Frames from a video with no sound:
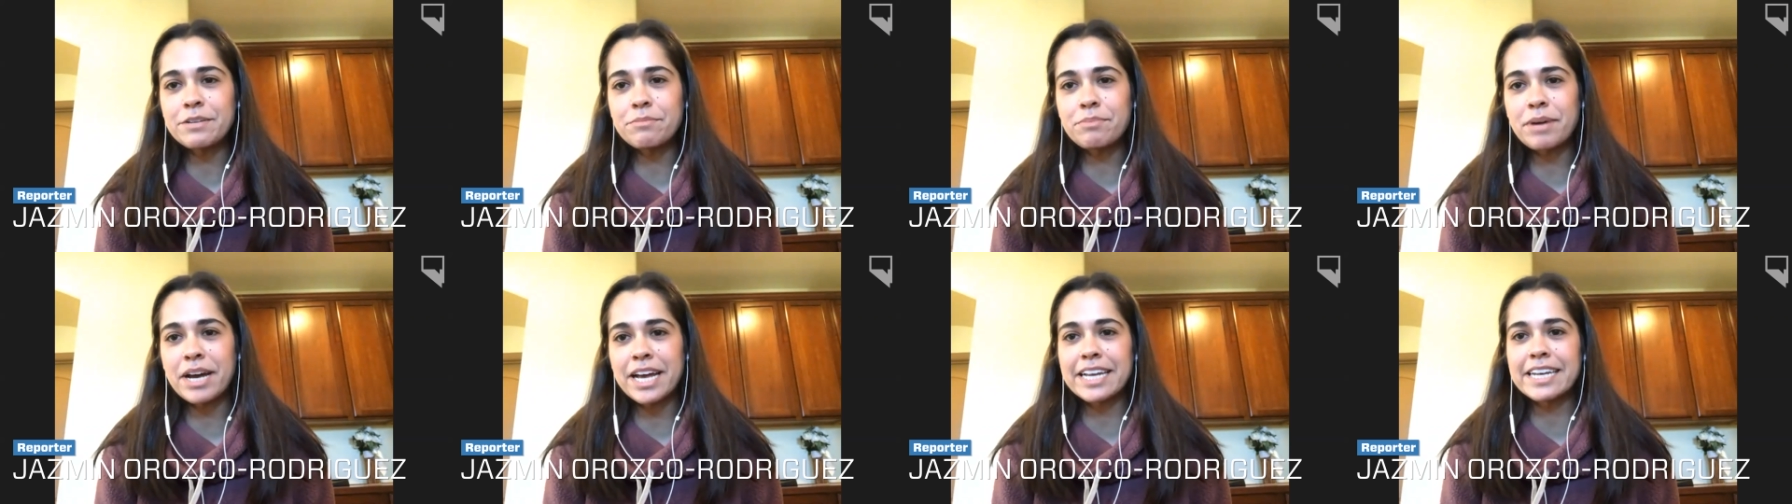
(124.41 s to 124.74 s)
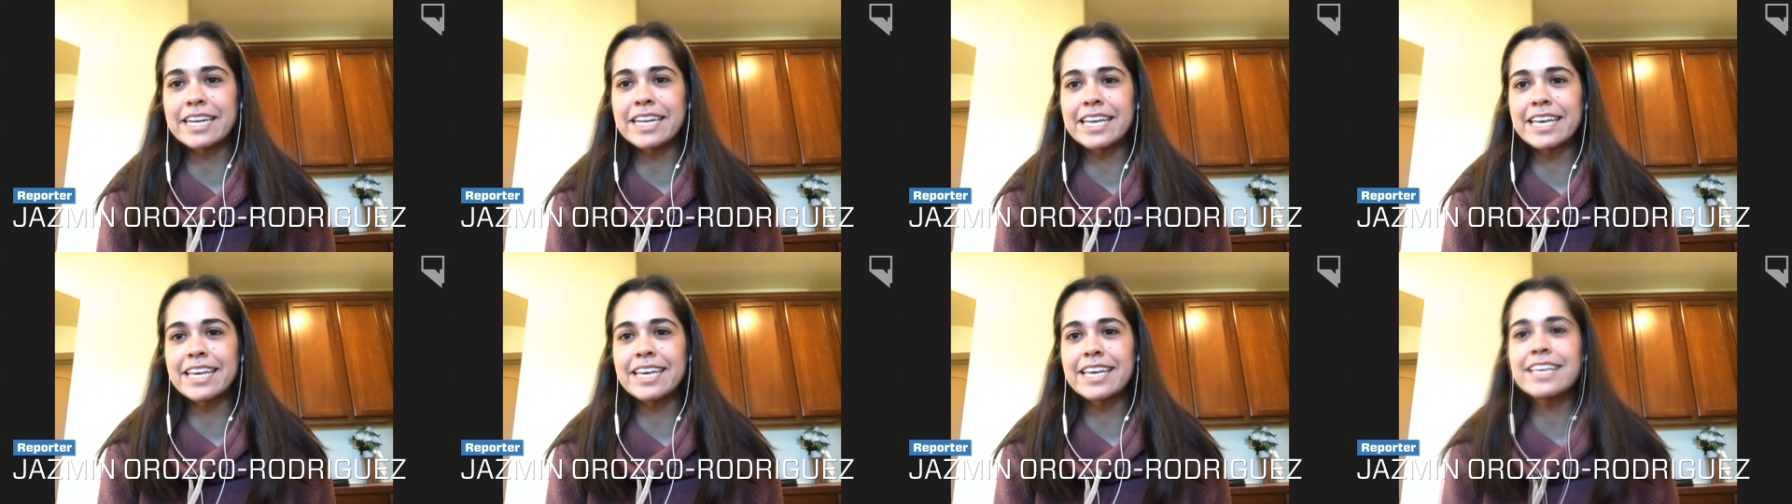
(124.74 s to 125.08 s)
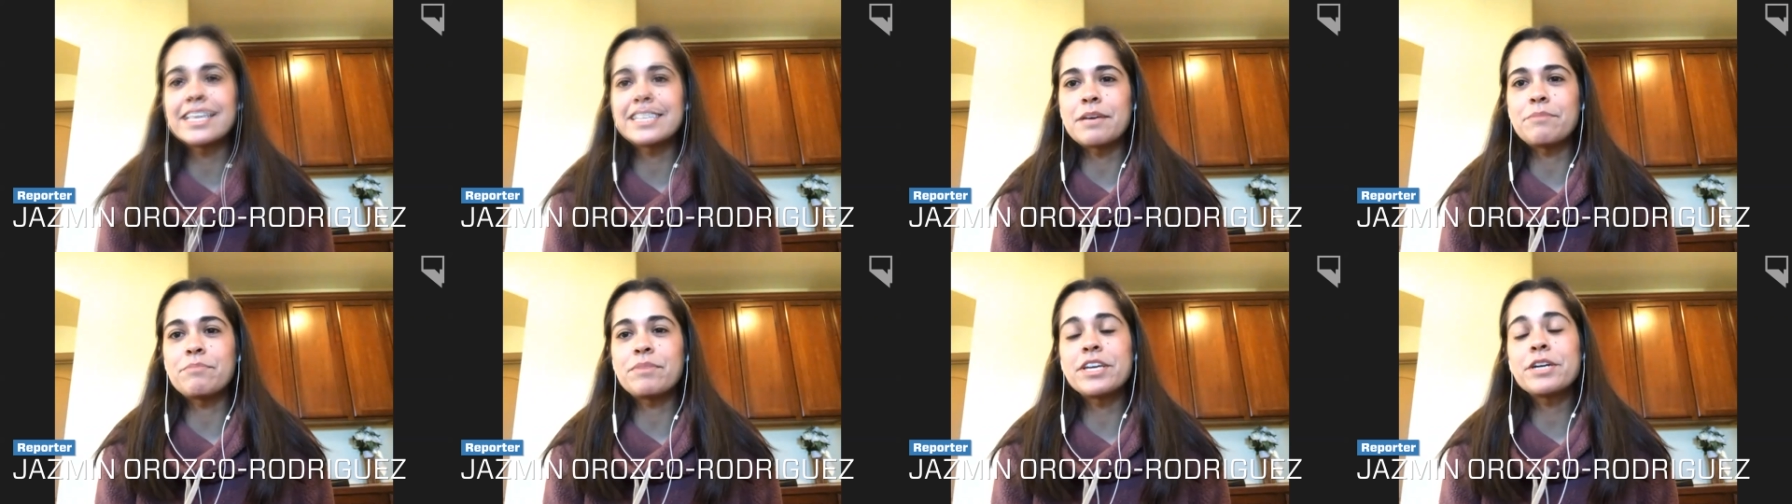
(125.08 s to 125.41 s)

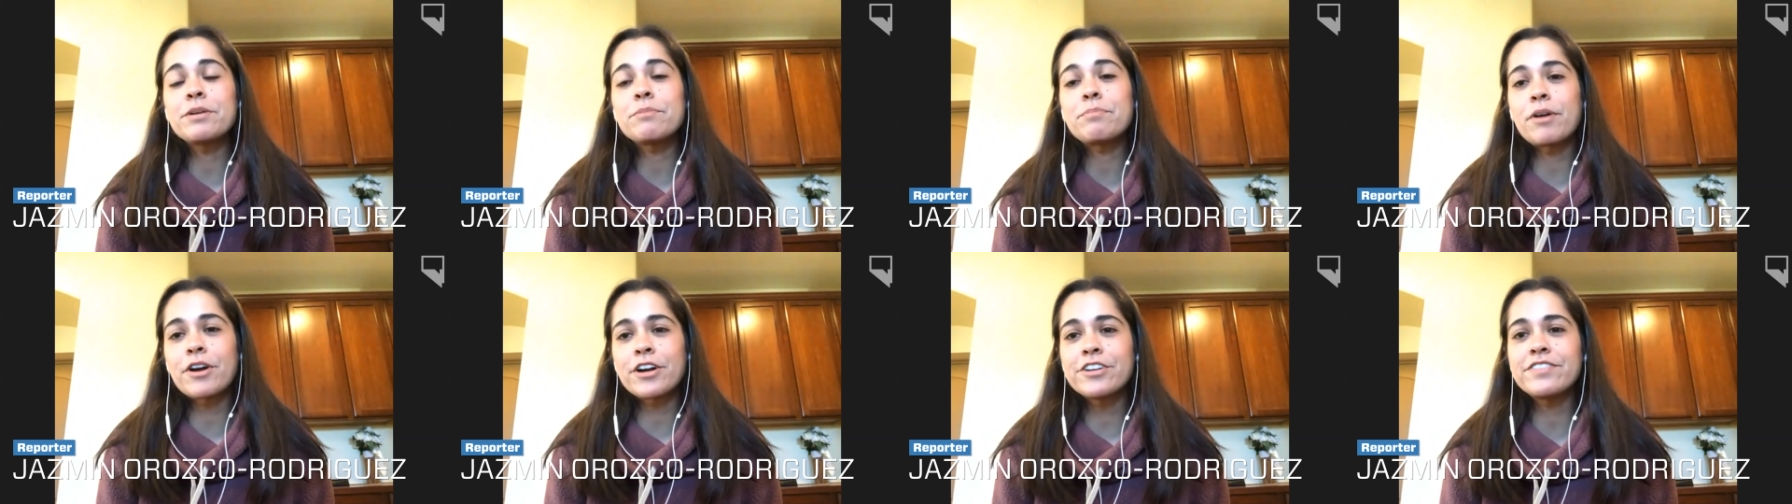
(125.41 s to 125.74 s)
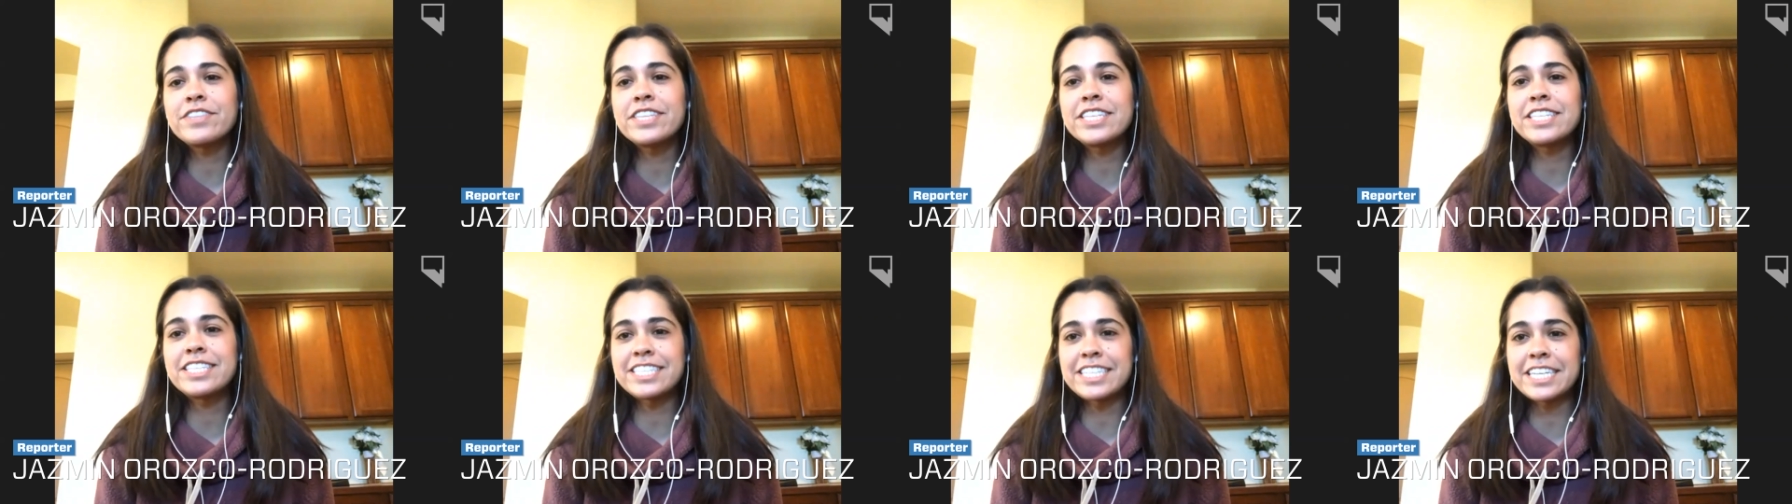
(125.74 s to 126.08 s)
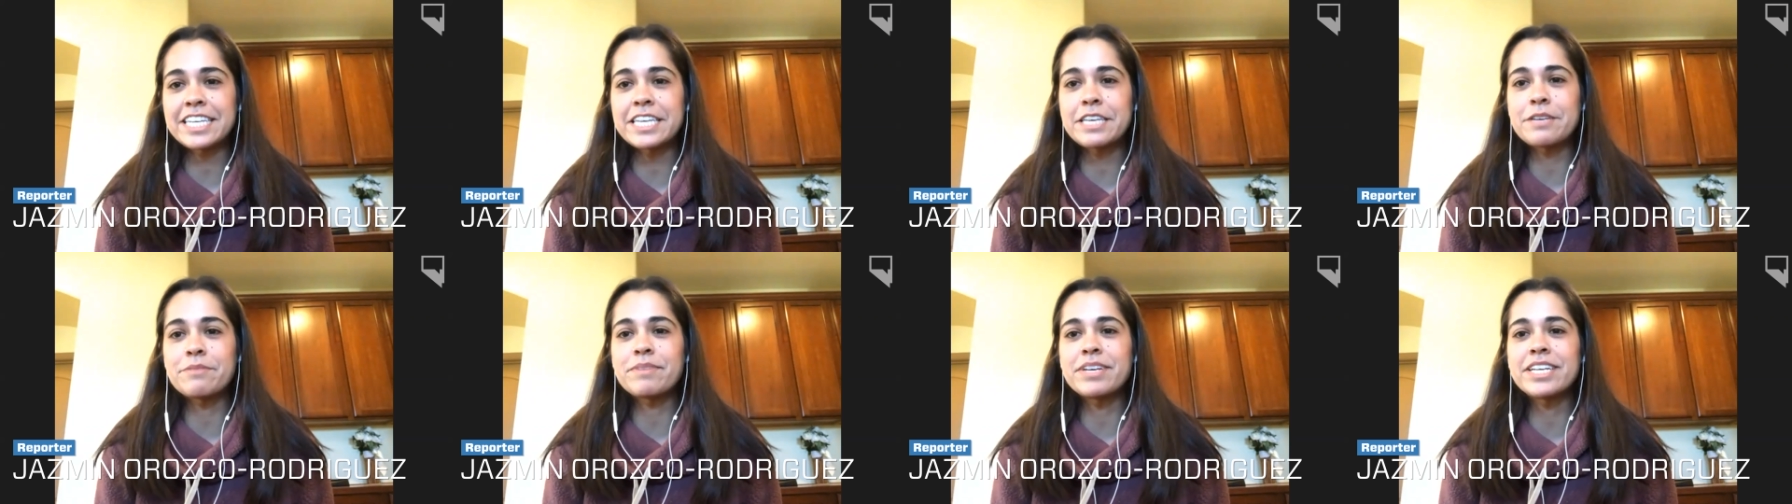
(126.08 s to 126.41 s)
Independent and being a part of this
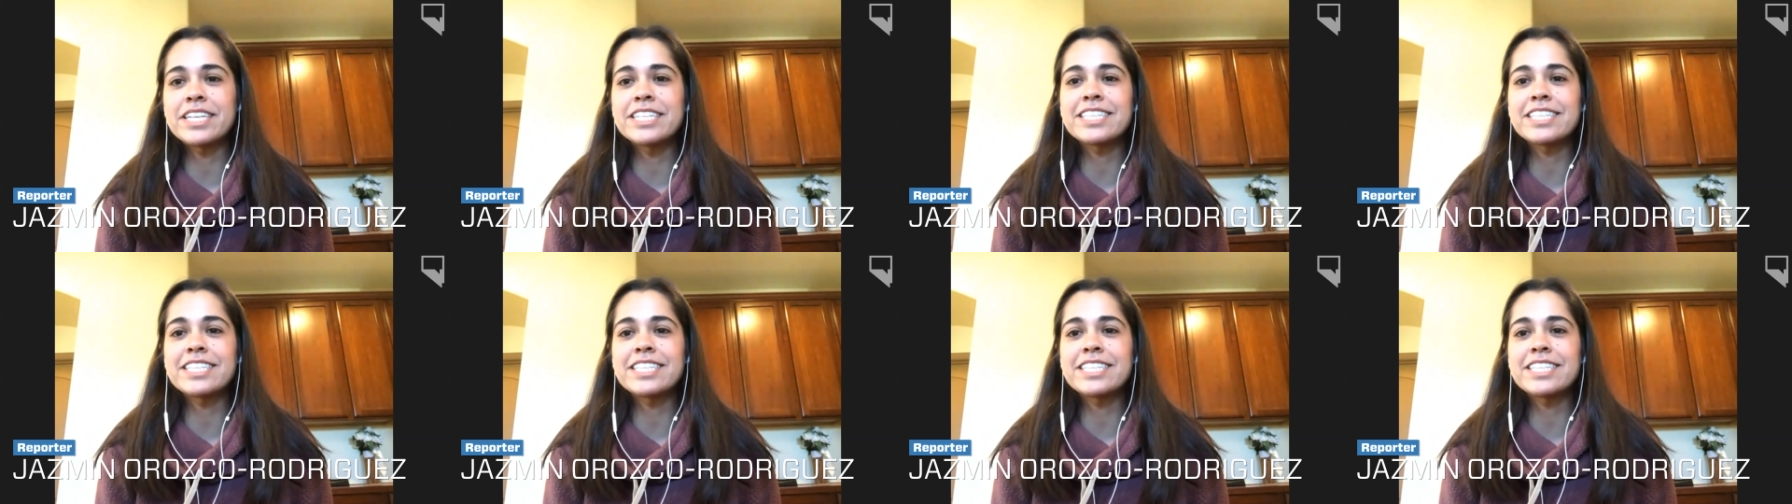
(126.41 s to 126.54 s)
team